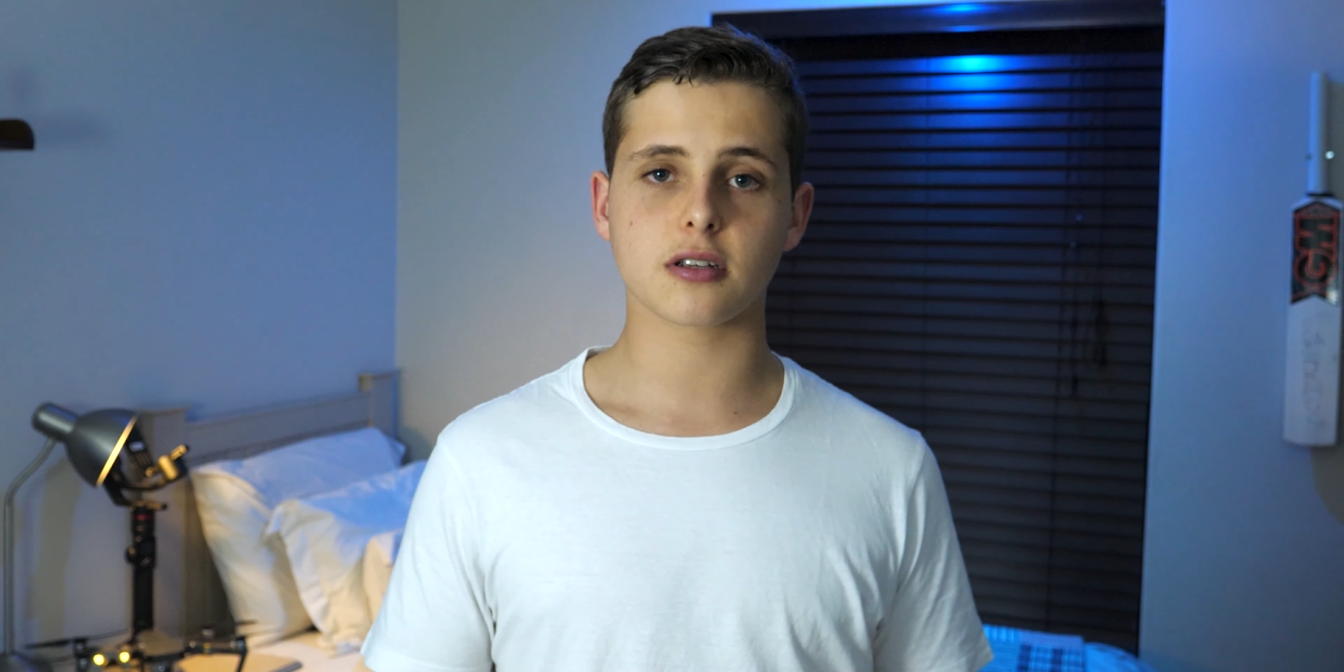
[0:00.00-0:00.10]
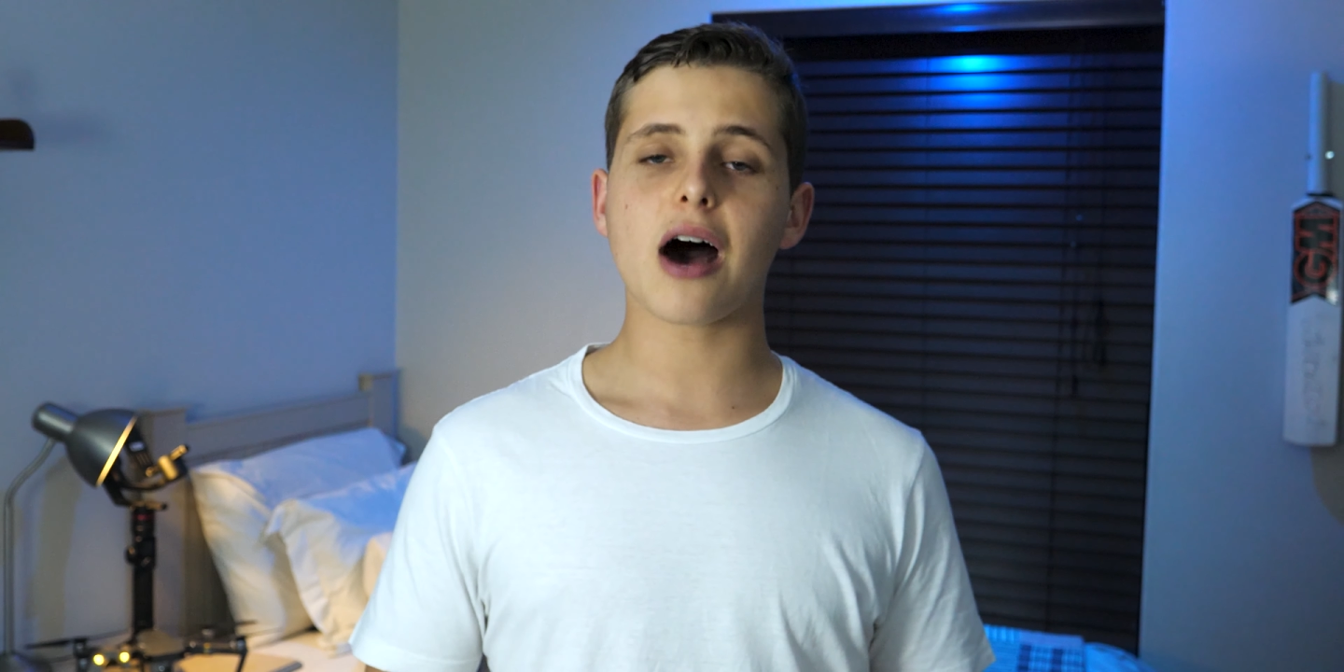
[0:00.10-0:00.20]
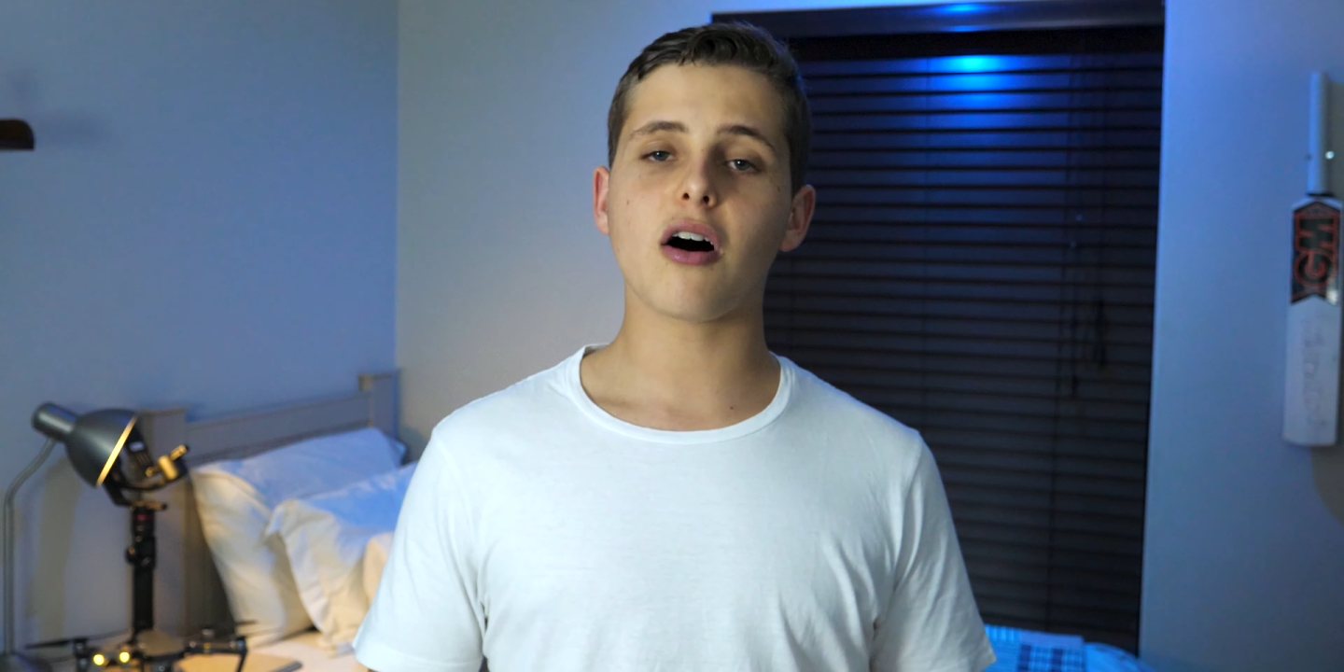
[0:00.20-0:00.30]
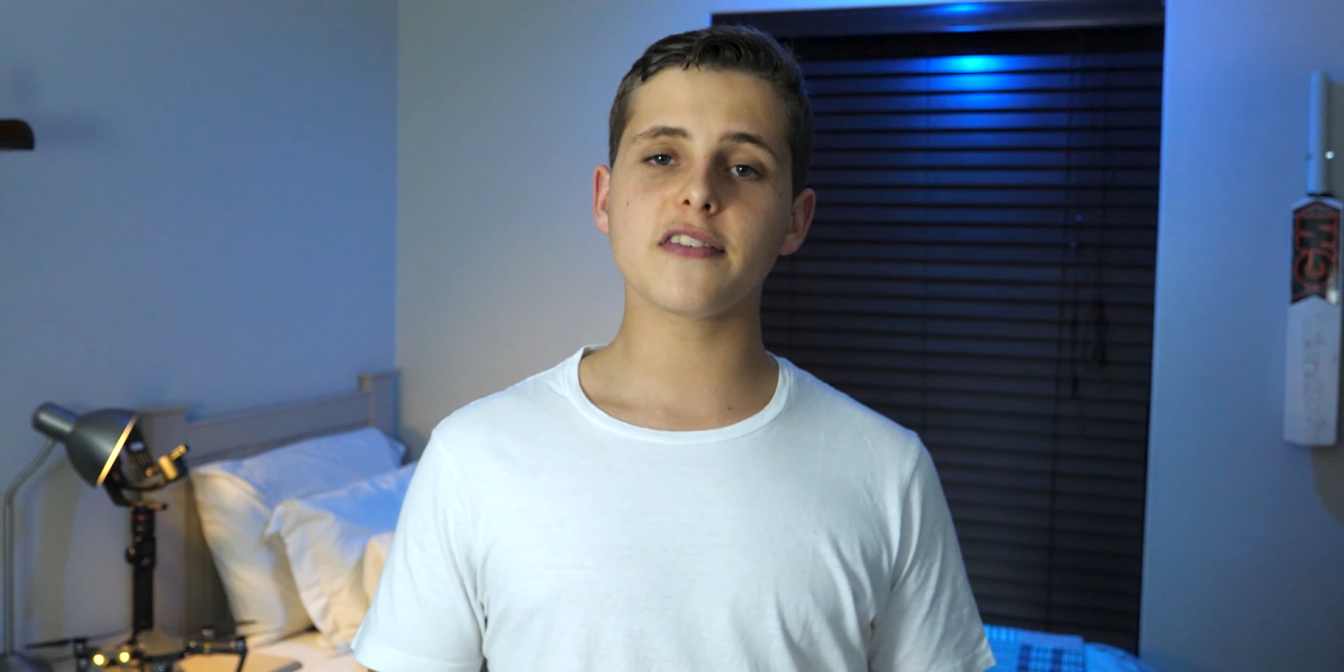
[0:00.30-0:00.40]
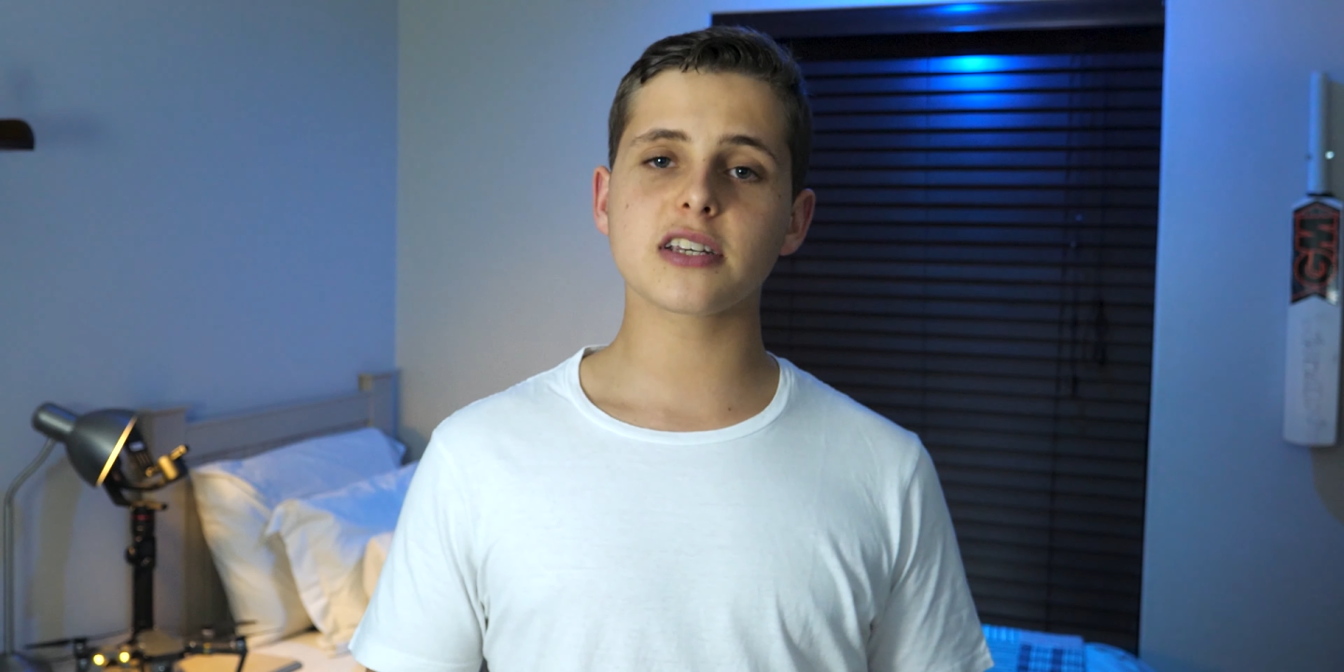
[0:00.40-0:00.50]

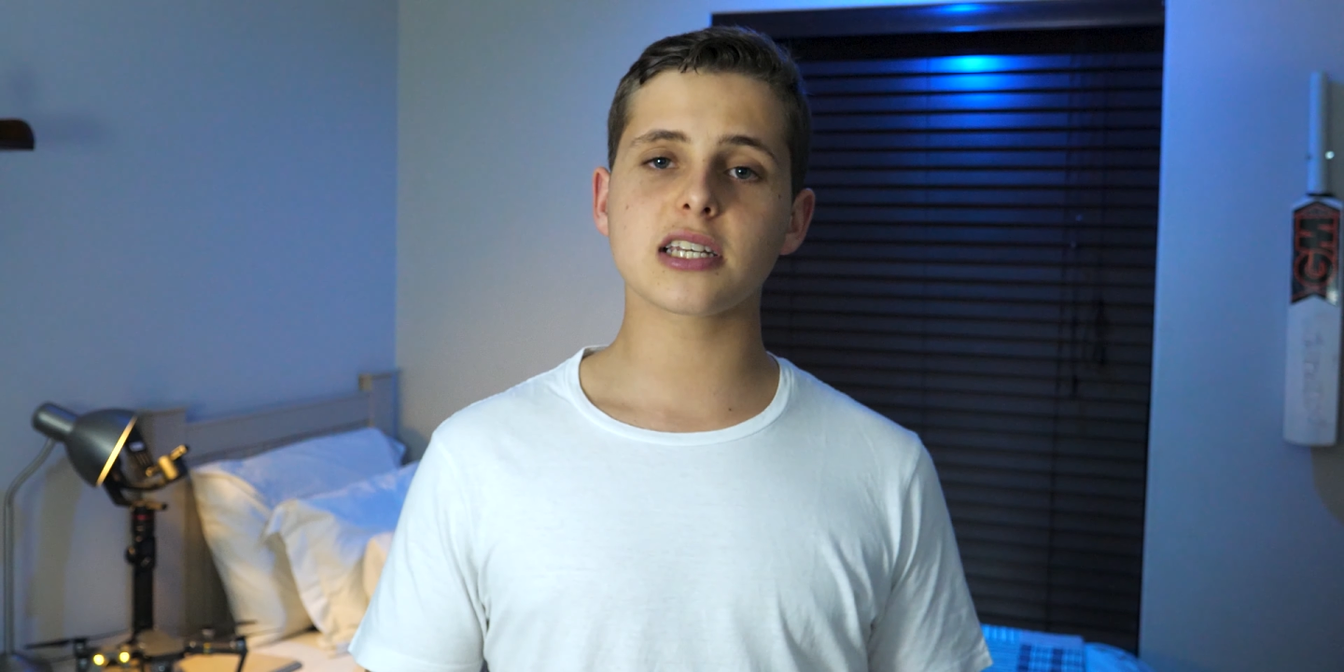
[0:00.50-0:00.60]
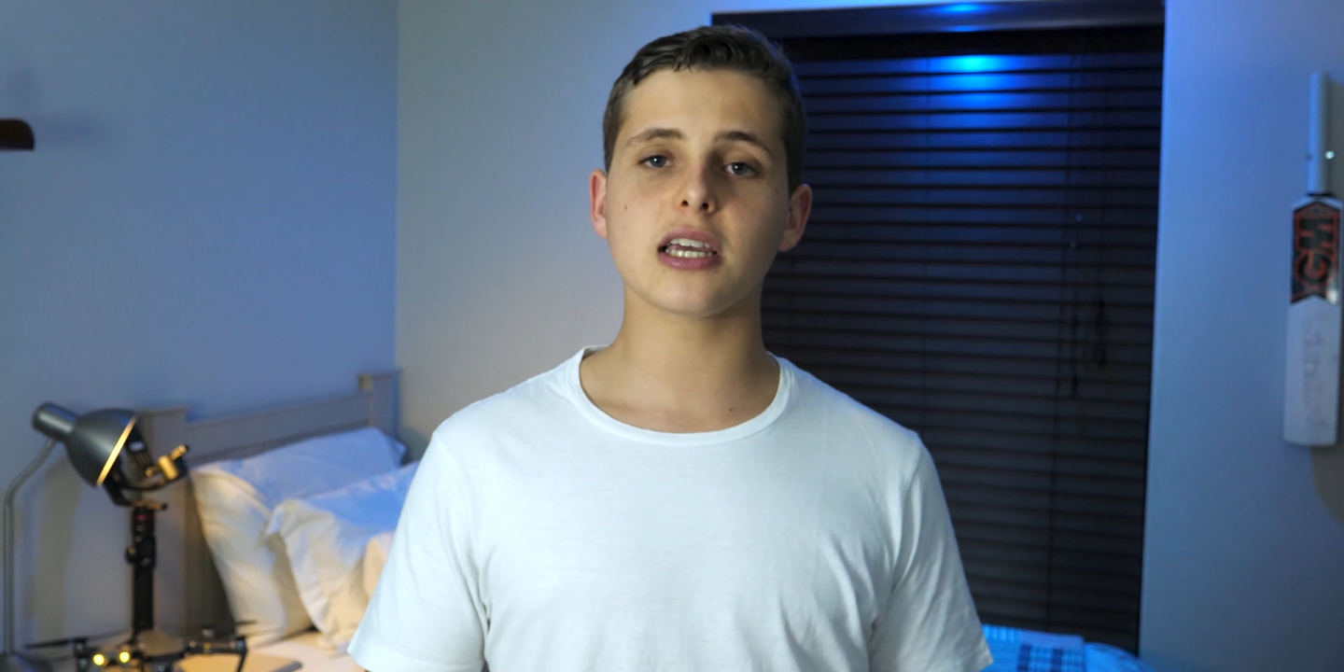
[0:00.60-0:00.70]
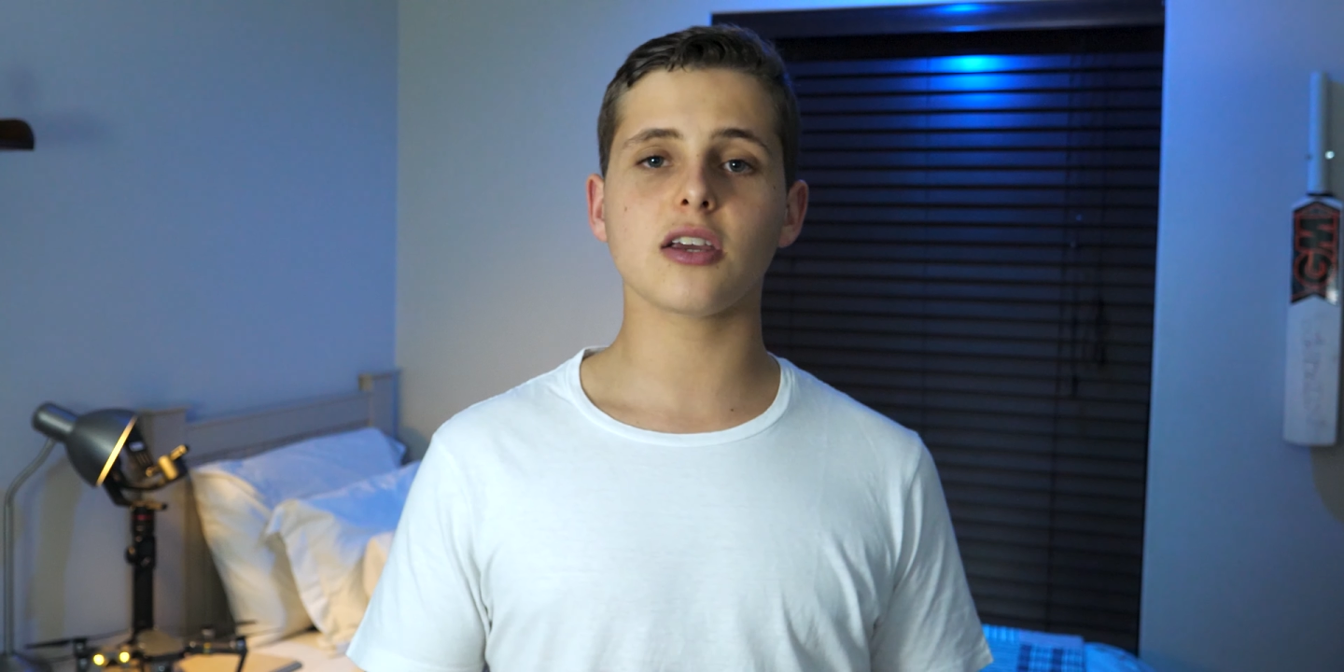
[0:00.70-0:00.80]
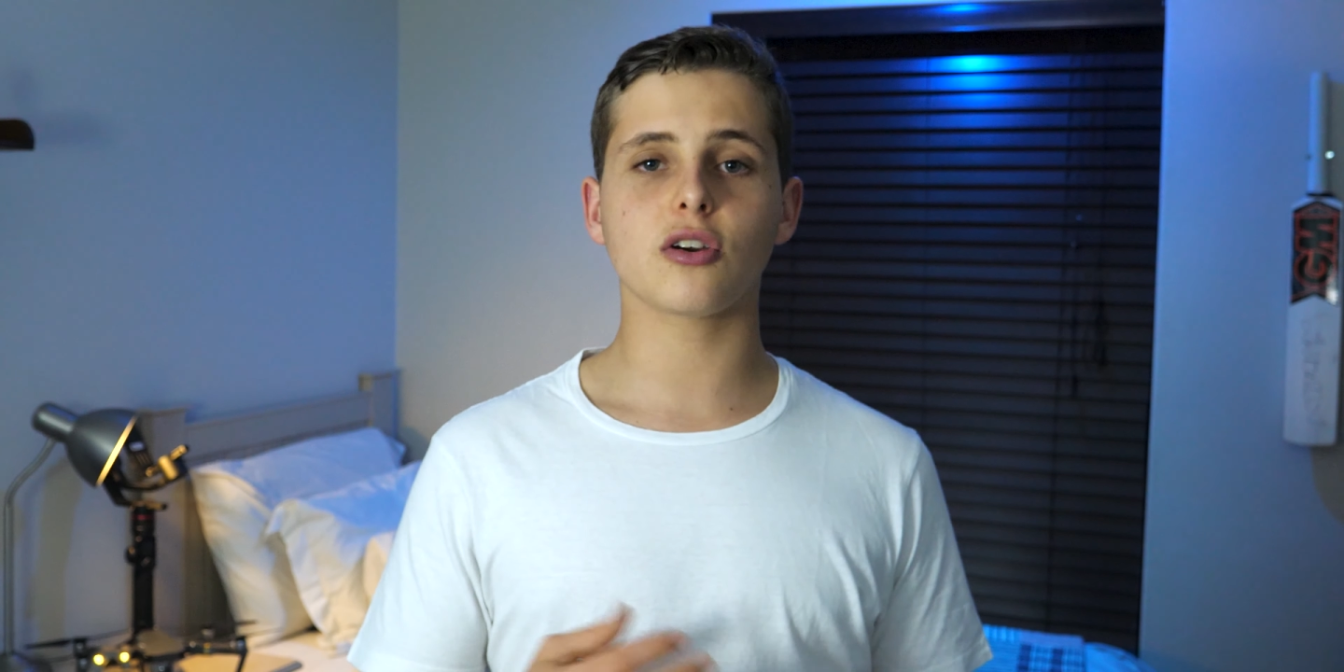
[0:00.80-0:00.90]
Now, obviously,